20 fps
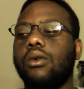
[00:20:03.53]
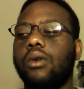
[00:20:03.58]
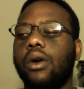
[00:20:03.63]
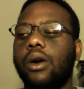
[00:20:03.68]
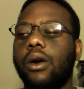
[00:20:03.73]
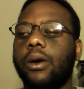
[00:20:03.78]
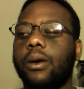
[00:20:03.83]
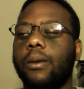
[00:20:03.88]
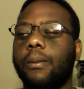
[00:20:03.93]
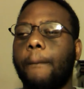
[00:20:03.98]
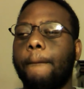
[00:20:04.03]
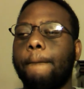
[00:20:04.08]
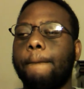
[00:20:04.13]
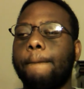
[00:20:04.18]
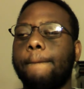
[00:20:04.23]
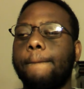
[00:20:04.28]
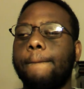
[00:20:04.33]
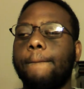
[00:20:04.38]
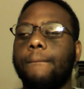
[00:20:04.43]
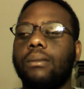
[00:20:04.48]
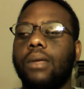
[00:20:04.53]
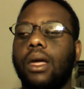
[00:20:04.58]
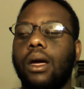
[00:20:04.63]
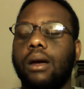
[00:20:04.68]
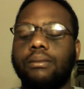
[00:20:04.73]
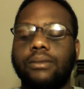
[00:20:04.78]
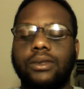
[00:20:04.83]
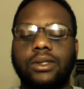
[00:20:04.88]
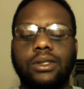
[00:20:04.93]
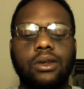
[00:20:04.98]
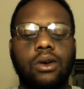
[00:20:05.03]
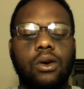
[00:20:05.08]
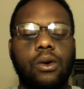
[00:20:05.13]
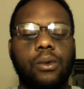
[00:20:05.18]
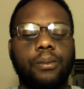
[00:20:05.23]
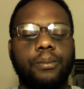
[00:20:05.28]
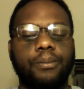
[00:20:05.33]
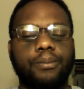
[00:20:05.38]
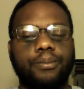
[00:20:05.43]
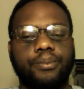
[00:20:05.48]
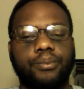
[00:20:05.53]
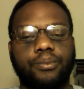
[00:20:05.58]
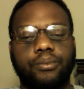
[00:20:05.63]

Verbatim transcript: know her. Um, so